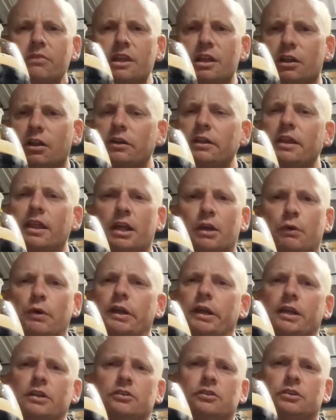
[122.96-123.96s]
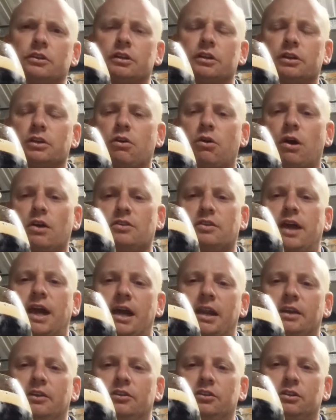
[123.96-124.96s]
A lot of the ingredients that the guys are
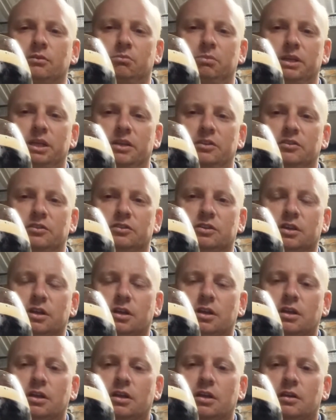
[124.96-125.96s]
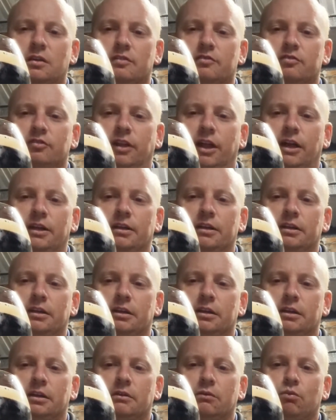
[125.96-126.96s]
adding to the beers of late,
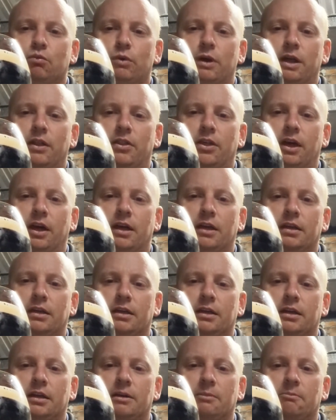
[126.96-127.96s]
where they